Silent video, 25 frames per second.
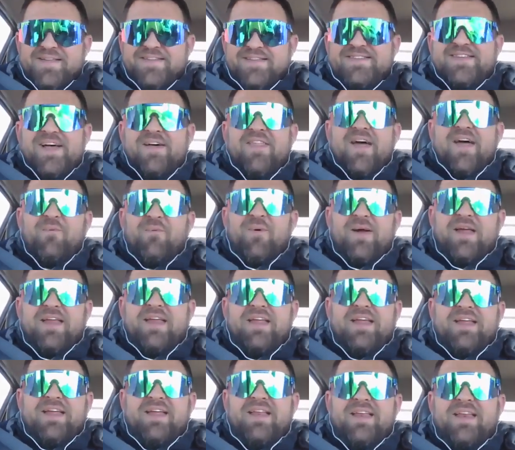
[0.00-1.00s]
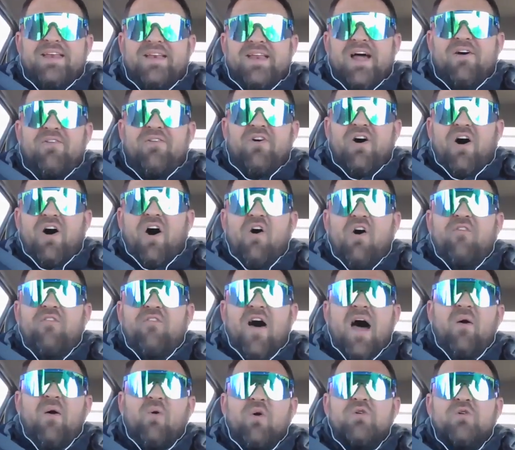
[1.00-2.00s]
so that we know the
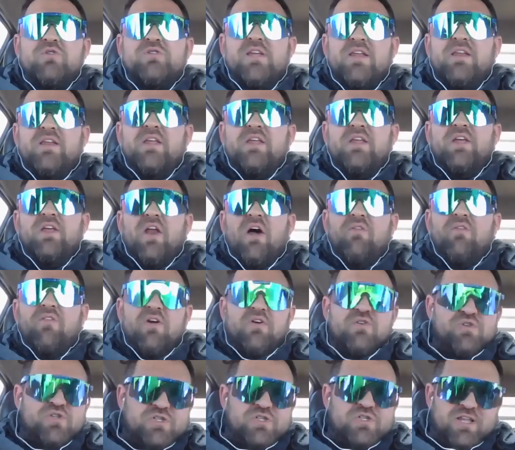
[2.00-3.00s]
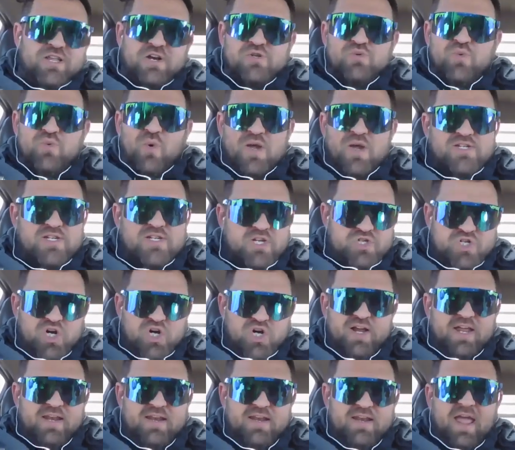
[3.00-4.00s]
off hours. And you know, there's ways to
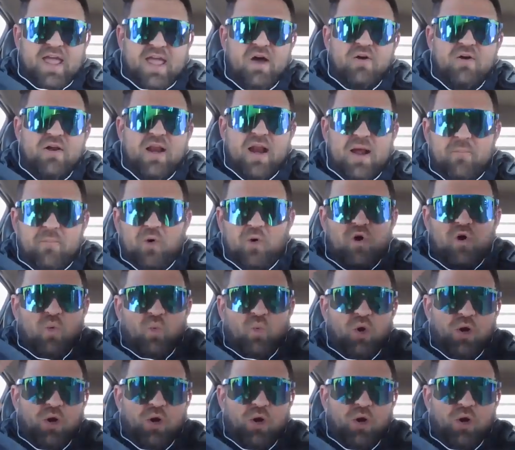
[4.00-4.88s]
chunk it down, and I'm going to